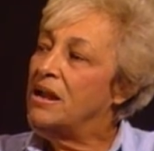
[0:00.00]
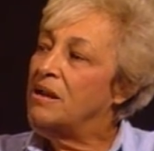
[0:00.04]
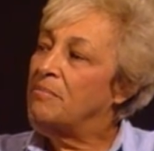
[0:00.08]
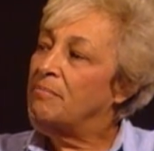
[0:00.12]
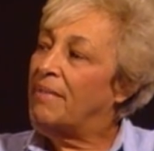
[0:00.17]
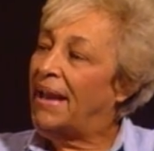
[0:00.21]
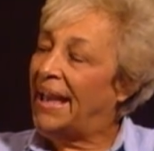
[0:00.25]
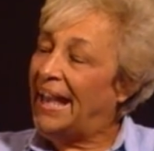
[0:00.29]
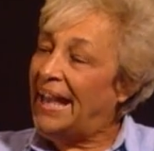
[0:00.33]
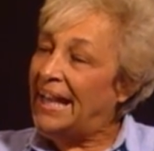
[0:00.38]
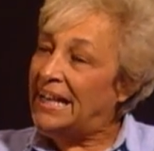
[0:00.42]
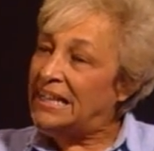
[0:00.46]

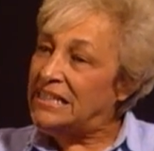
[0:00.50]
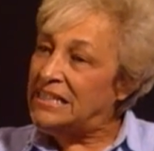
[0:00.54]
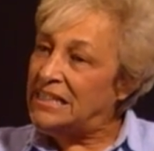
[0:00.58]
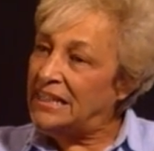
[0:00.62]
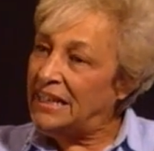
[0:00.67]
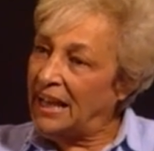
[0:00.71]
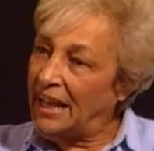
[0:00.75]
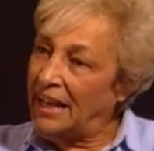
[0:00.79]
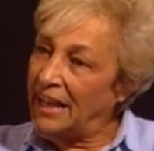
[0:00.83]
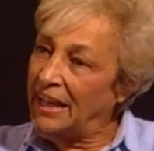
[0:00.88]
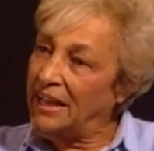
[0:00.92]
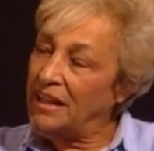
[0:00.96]
My aunt
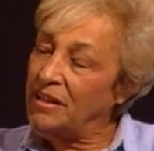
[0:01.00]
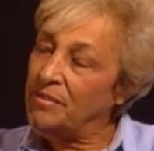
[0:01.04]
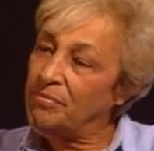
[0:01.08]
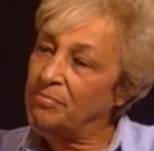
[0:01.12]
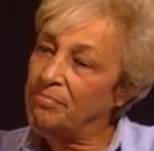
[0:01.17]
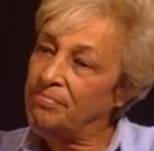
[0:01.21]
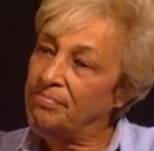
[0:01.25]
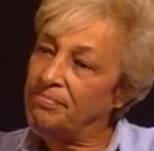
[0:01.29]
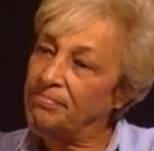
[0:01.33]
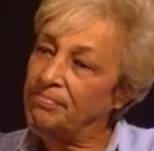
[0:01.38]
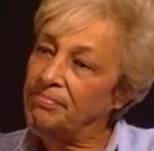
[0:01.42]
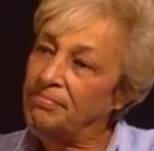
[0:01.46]
and I
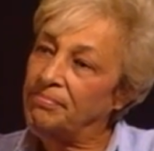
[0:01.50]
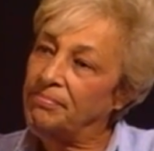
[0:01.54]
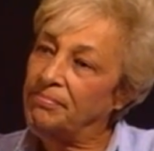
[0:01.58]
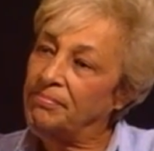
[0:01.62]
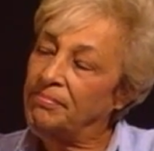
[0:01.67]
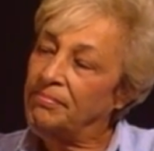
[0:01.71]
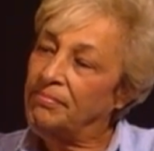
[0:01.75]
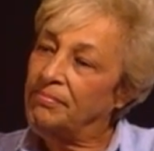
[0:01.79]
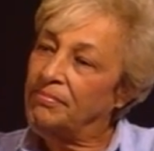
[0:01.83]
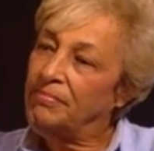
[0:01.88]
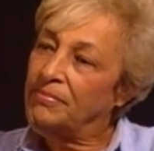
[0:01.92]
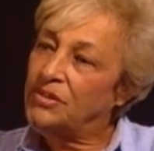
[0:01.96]

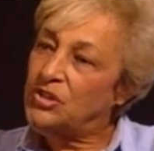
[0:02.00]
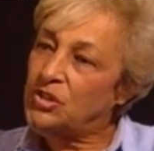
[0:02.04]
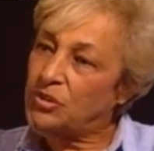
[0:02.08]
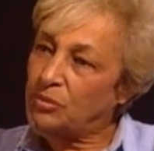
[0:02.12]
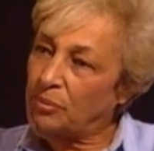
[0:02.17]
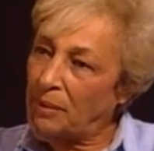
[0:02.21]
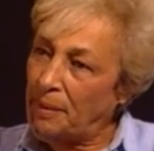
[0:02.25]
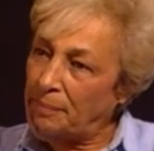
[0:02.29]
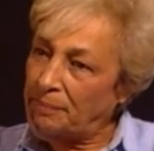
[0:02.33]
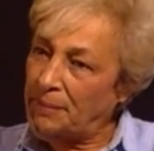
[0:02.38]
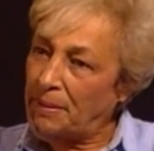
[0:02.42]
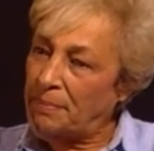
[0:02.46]

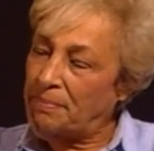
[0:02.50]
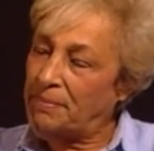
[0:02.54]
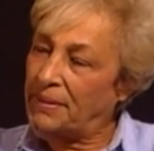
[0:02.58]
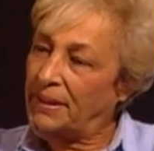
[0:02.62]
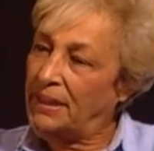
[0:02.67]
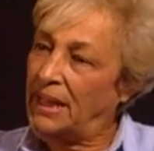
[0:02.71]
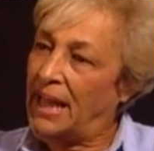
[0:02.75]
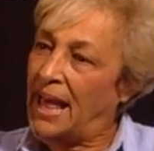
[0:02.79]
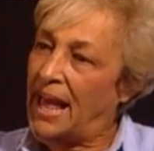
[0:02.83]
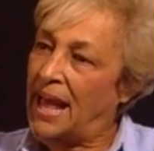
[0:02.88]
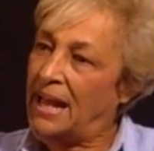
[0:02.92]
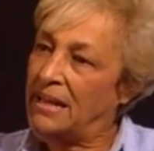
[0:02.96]
swept up the
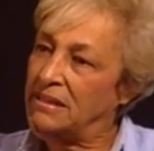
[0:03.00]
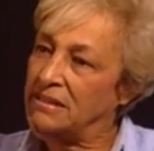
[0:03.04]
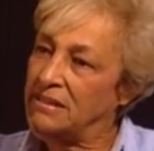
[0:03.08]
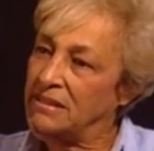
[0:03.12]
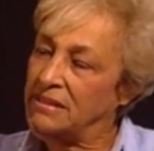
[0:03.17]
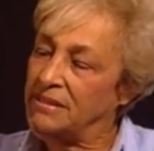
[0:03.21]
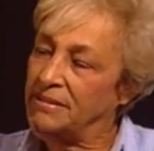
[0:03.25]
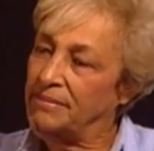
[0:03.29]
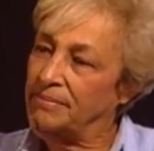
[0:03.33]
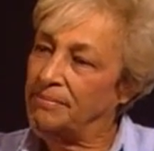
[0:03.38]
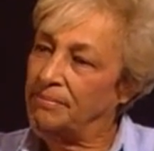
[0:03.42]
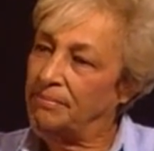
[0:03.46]

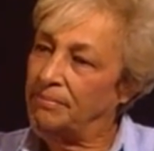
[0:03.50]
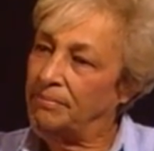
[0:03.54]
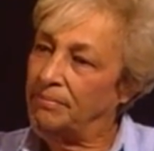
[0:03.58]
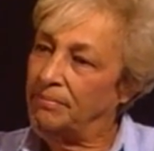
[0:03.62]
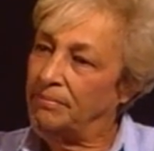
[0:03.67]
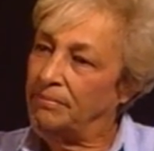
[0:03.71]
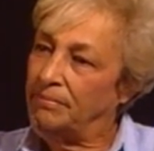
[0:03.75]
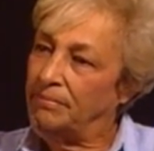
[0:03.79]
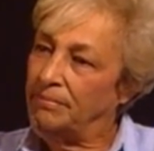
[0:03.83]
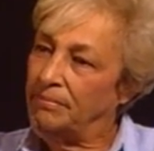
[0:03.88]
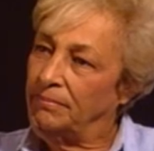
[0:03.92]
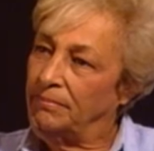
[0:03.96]
glass,
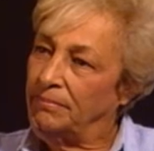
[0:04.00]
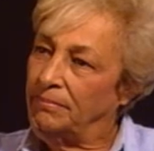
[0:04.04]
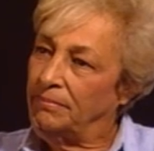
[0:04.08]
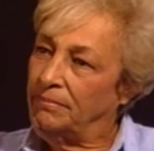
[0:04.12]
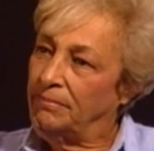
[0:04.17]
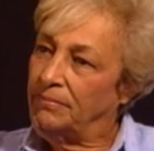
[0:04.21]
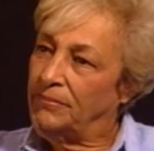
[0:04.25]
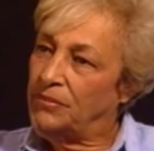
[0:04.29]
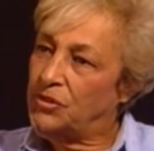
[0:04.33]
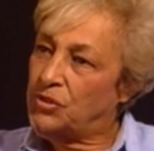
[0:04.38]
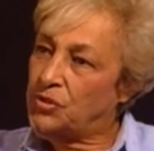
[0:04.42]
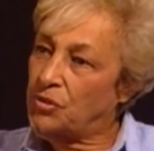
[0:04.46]

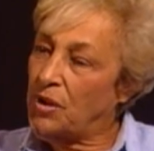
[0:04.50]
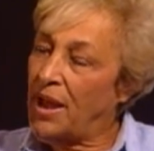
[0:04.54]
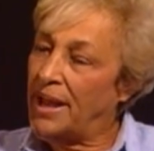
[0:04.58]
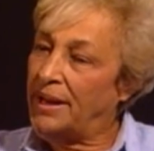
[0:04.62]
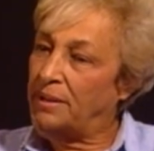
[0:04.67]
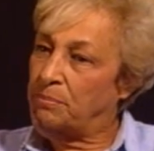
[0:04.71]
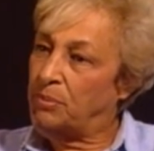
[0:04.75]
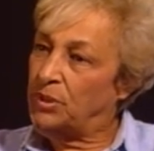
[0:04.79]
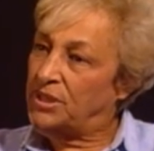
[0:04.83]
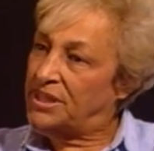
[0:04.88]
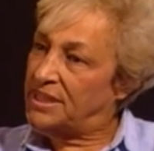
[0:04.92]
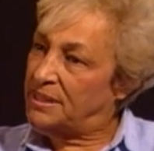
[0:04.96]
tried to
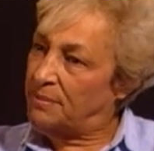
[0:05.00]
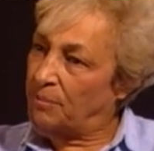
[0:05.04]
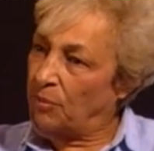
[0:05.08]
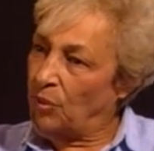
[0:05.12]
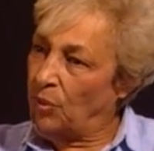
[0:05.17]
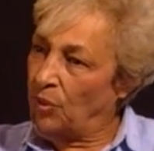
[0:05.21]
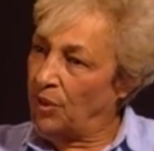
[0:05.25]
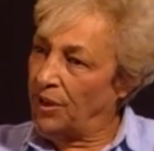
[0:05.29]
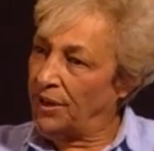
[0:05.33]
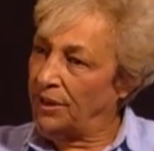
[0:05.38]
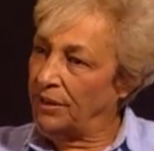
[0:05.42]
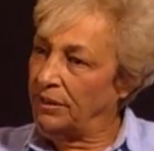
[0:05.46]
put some
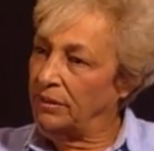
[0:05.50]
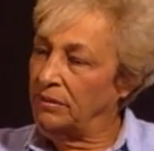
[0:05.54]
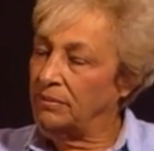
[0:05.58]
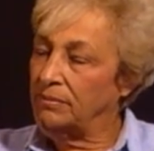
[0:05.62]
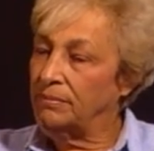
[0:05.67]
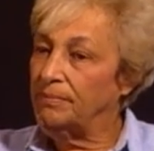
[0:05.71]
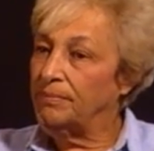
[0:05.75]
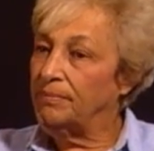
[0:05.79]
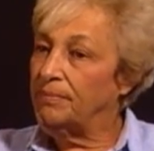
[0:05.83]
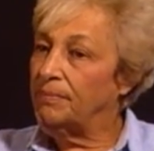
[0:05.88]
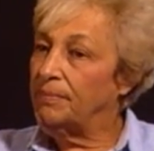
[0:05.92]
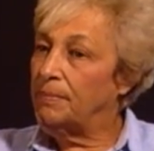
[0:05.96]
order.
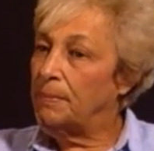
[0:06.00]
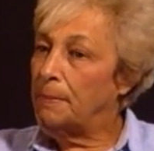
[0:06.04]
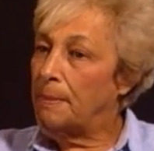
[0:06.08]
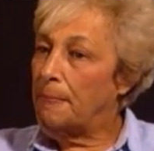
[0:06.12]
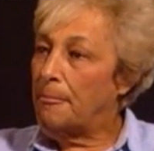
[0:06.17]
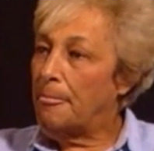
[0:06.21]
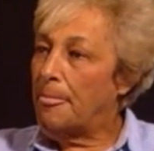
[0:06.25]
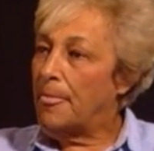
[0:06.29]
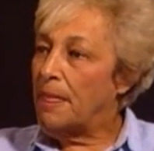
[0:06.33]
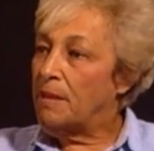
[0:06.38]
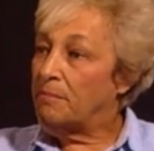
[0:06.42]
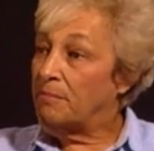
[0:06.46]

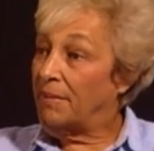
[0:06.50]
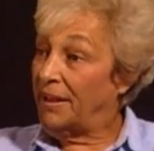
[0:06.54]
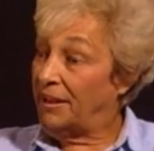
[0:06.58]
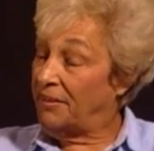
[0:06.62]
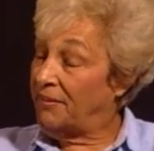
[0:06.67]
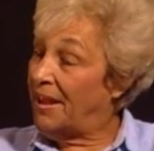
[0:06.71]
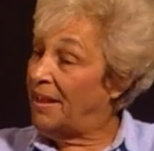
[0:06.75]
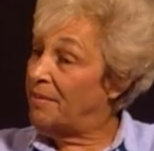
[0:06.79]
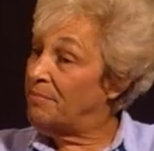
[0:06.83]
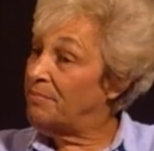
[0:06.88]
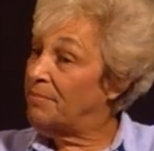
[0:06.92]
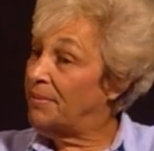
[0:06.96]
My
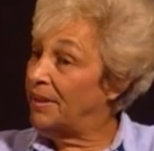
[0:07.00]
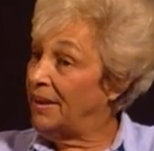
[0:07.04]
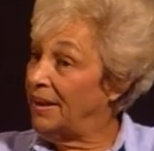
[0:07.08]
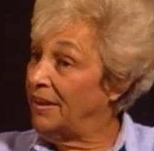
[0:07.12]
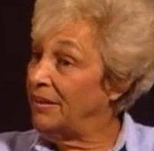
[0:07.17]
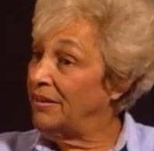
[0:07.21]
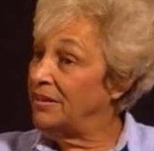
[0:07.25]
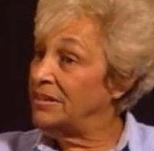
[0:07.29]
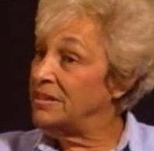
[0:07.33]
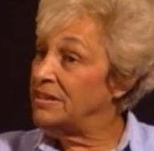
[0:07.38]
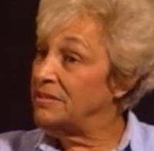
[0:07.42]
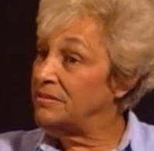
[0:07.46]

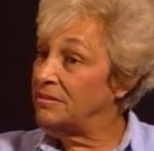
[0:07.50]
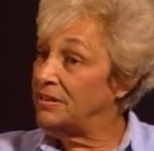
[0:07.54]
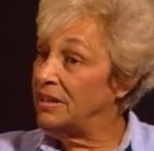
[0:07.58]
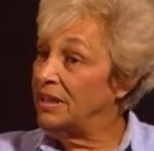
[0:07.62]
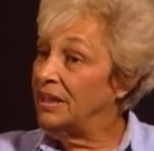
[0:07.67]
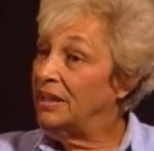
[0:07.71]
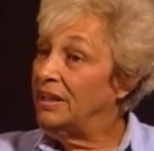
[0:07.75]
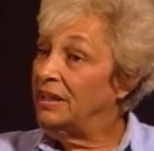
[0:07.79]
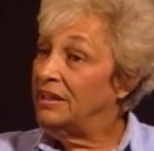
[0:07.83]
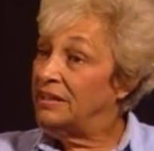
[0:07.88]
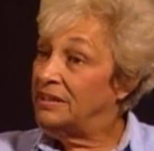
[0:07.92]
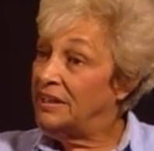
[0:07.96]
grandparents
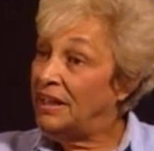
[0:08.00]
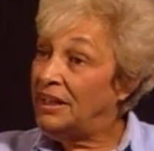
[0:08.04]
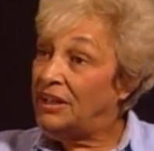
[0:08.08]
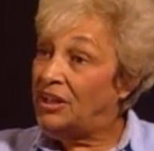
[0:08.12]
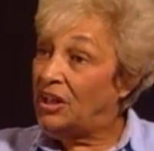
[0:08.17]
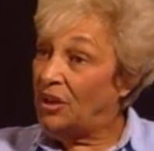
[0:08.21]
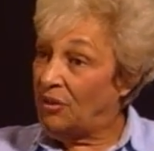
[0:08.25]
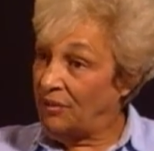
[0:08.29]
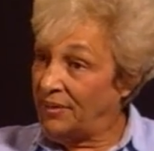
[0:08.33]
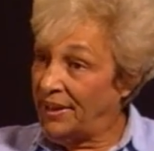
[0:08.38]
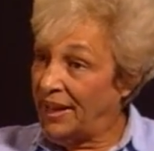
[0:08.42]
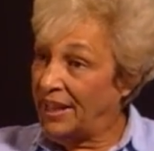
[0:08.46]
did
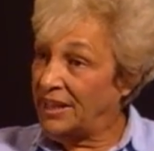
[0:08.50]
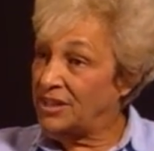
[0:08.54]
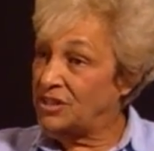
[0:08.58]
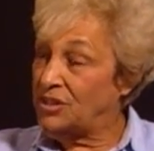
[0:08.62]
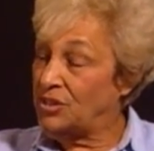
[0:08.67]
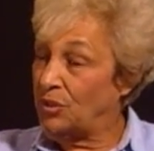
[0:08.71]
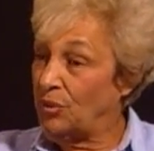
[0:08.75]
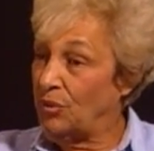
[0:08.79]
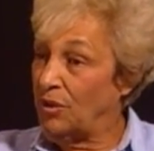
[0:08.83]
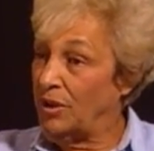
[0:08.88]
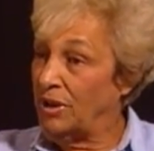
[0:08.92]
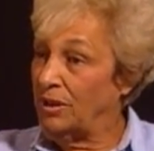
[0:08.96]
go next
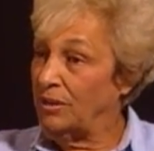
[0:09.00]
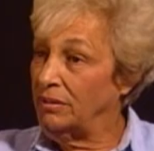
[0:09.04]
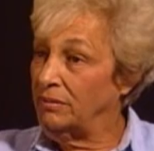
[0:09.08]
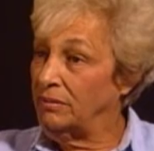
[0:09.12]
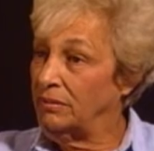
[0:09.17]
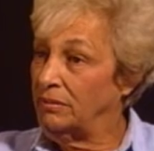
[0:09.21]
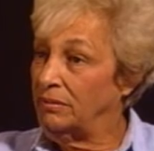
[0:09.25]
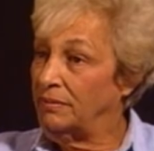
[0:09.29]
door.